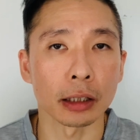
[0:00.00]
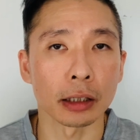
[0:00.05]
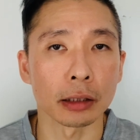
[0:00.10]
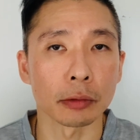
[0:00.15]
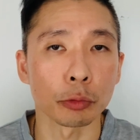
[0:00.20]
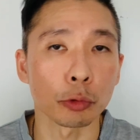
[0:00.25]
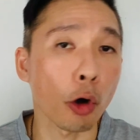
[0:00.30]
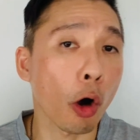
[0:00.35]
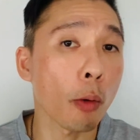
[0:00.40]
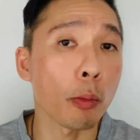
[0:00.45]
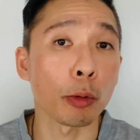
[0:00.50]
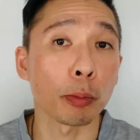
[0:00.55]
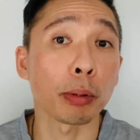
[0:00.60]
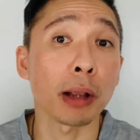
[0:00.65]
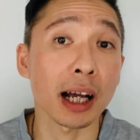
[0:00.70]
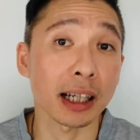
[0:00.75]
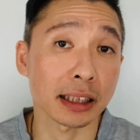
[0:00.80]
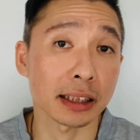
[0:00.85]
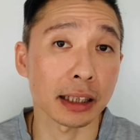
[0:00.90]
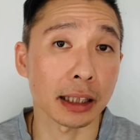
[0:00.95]
normal
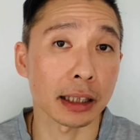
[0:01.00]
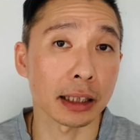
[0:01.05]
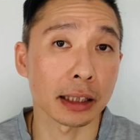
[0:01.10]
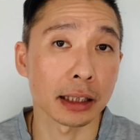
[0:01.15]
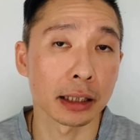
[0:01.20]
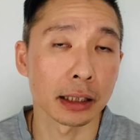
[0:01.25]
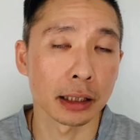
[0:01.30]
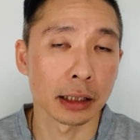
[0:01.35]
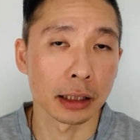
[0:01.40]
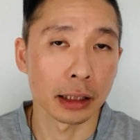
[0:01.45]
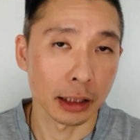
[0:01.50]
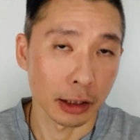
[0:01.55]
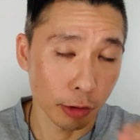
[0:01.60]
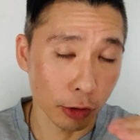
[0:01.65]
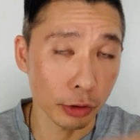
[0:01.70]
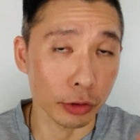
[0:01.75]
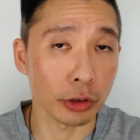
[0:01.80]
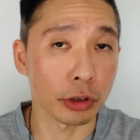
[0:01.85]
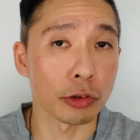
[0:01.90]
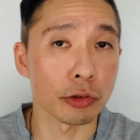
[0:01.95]
plastic
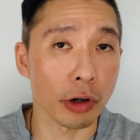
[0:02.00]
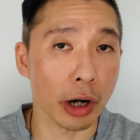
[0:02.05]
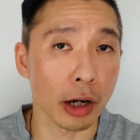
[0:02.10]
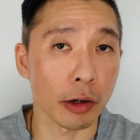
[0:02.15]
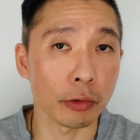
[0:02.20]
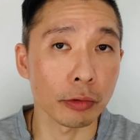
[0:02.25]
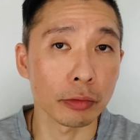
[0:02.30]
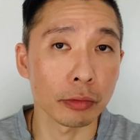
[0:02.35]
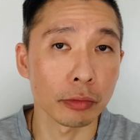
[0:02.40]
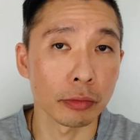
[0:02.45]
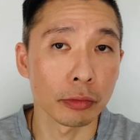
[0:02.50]
on the ground